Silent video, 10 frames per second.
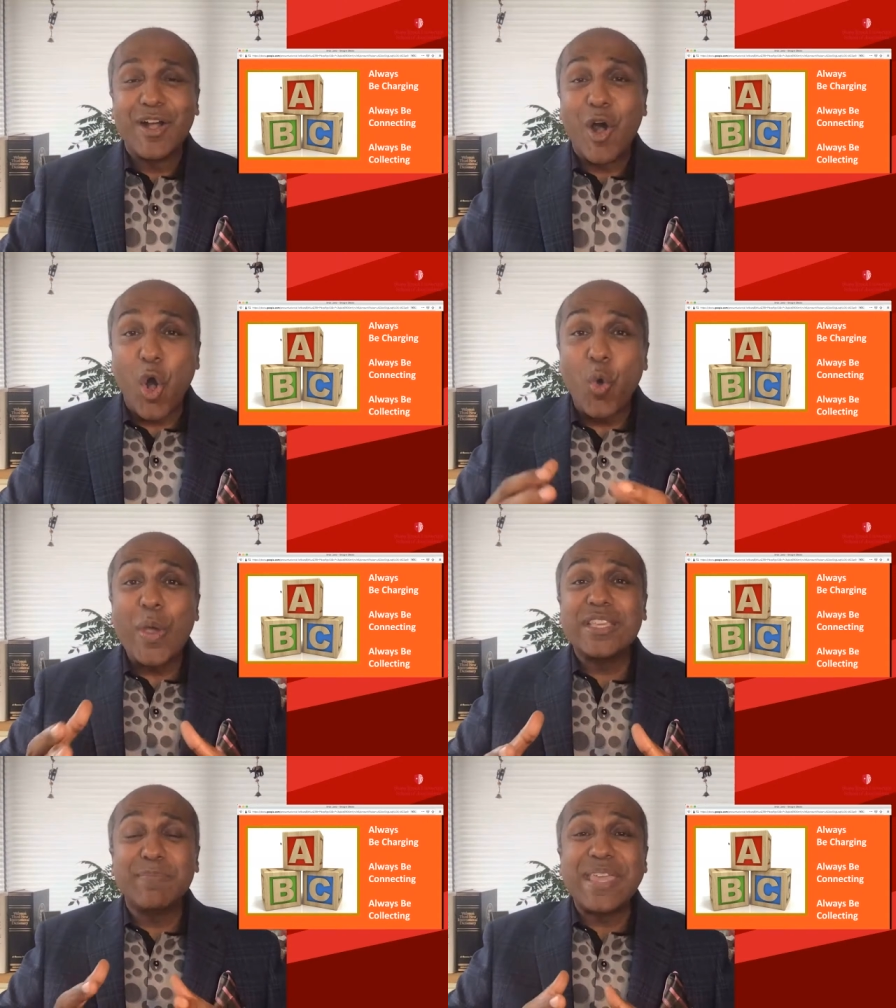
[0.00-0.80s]

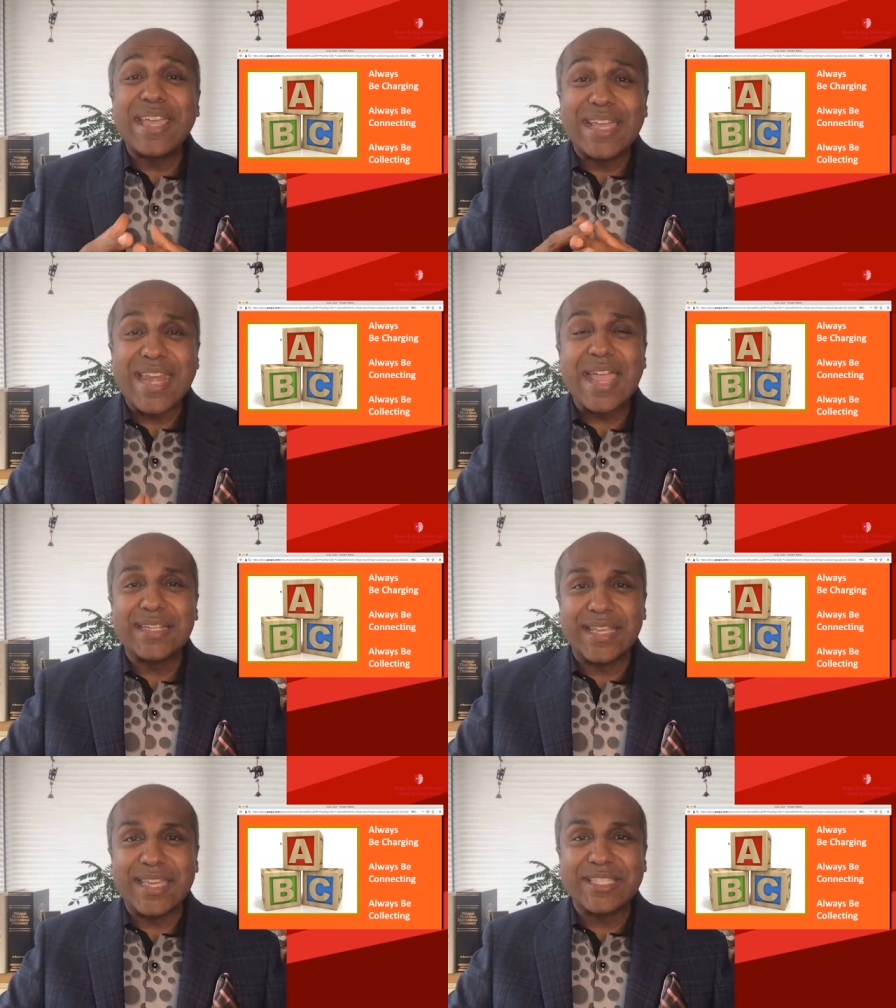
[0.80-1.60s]
Always be
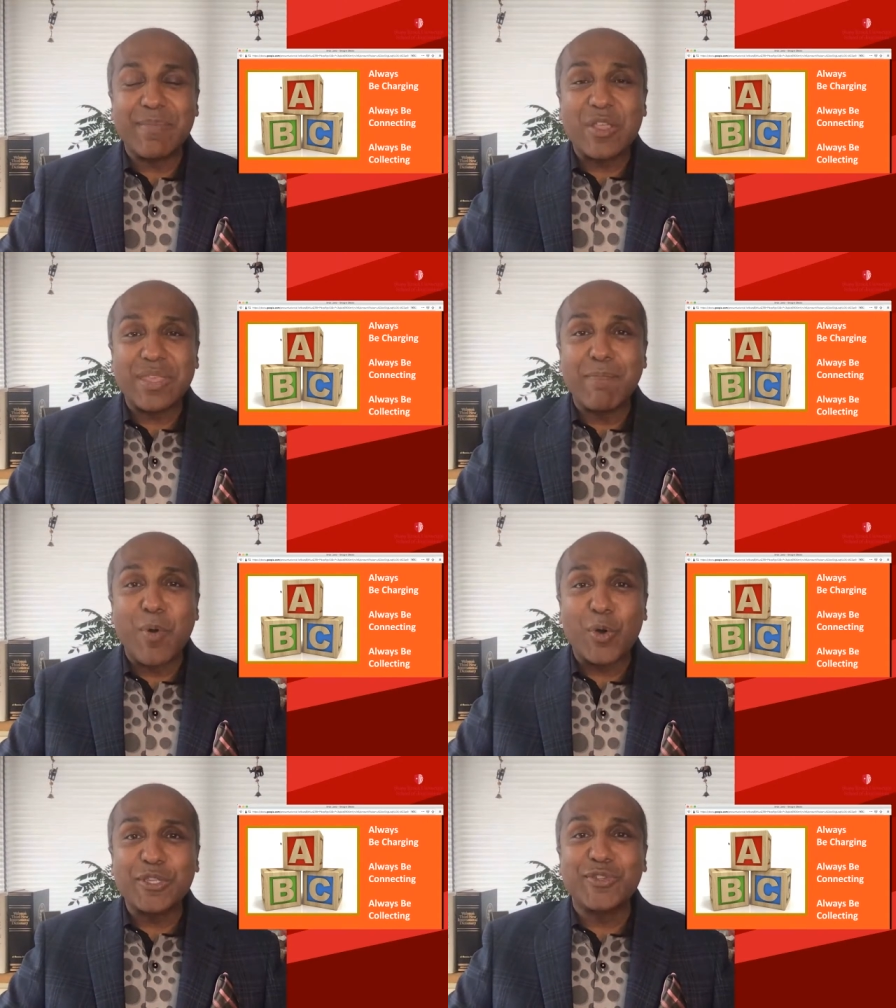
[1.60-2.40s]
connecting is about the
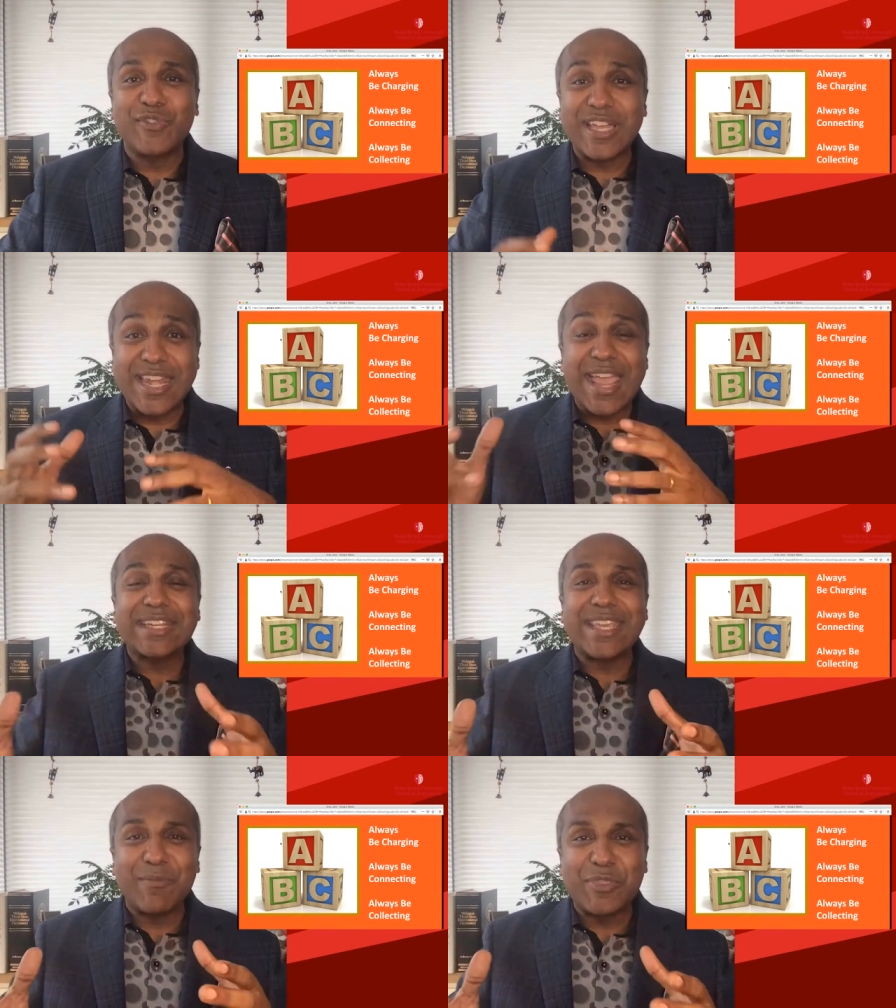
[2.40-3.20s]
importance of
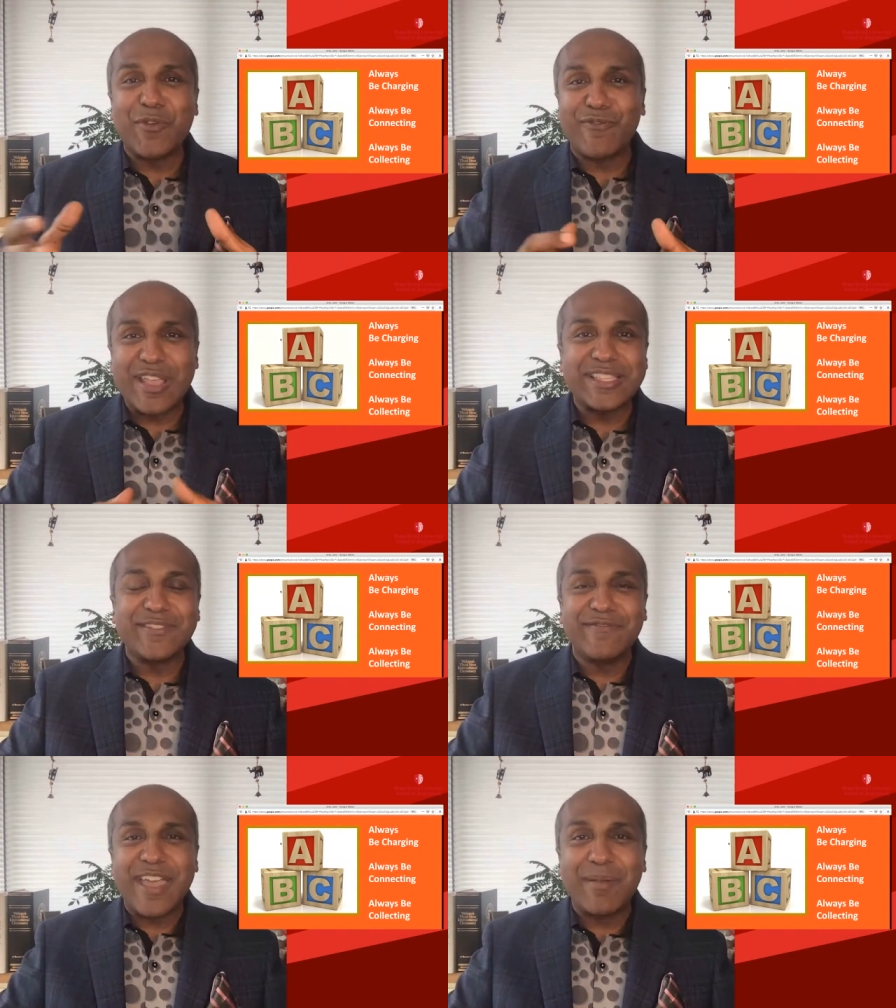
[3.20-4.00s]
connecting with your friends and
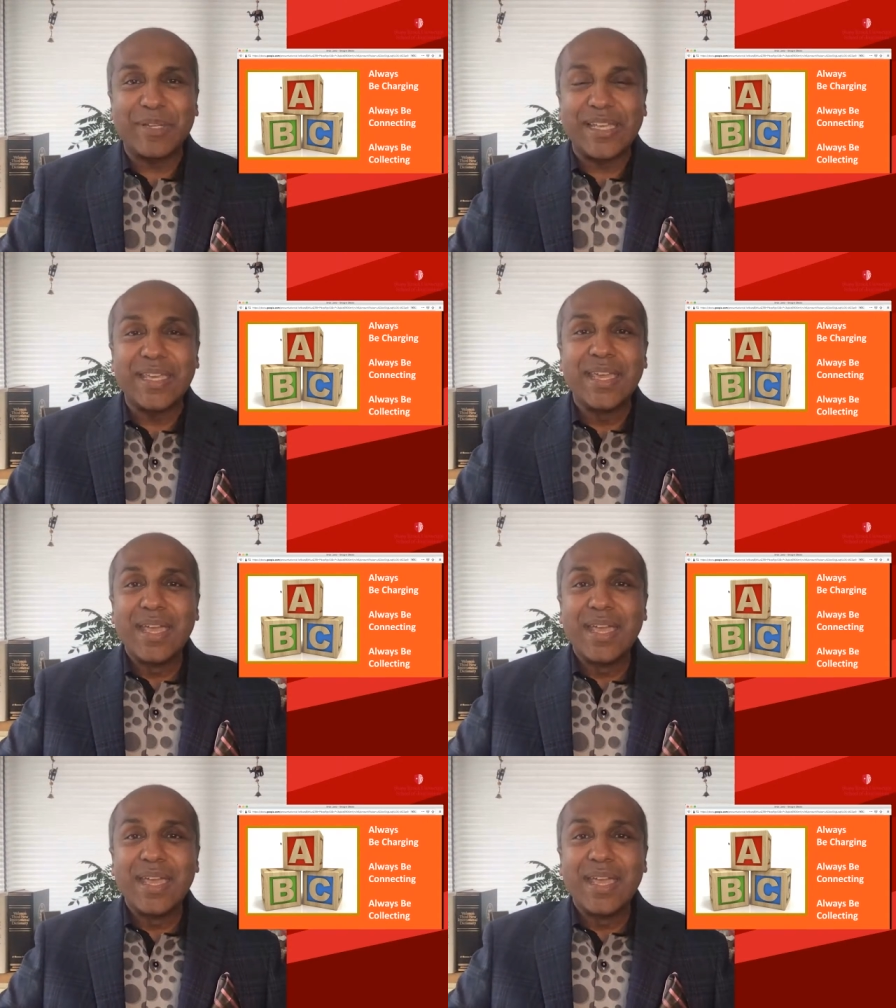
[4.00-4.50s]
family